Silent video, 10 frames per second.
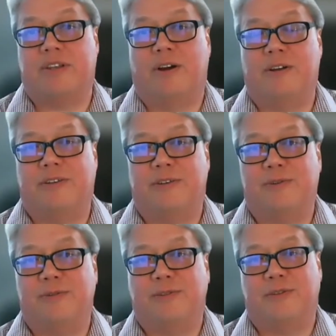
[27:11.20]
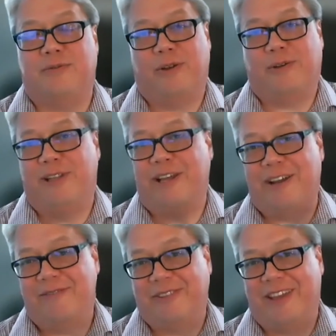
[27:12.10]
hard to follow Clena
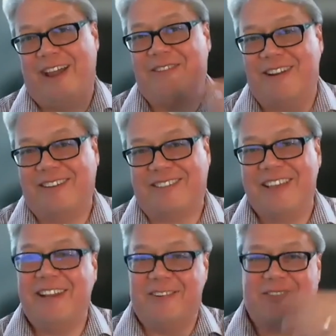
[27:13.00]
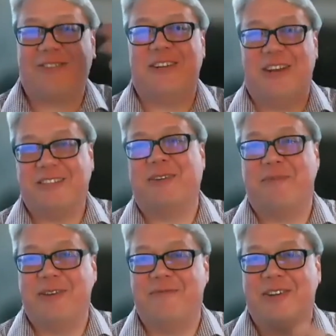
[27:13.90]
after that because it was such a nice
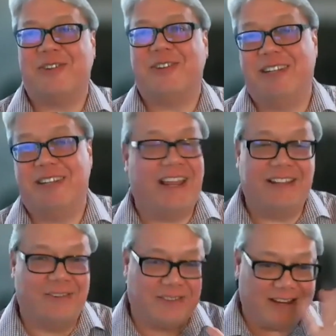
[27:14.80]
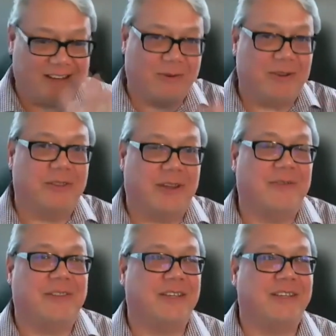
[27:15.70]
complete vision, and I agree with
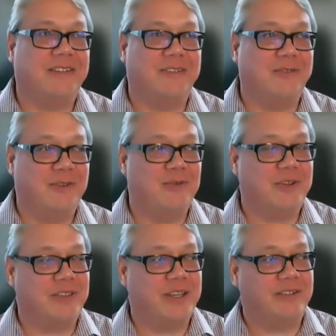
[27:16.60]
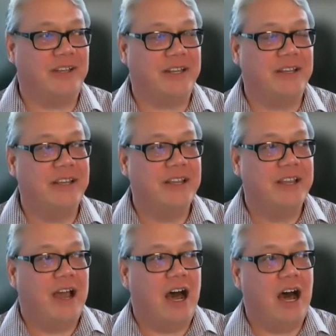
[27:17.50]
everything you just said, Clena.
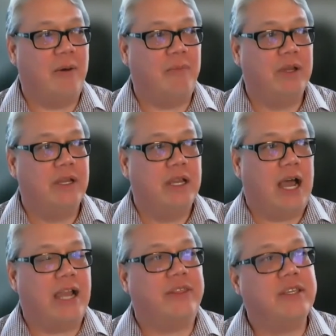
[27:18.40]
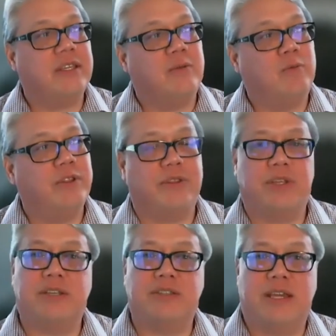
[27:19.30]
I think one of the
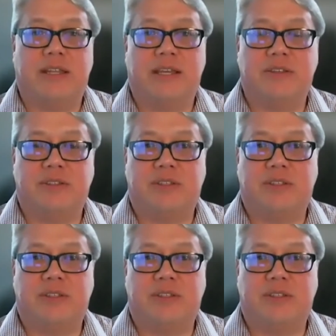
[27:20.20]
things that has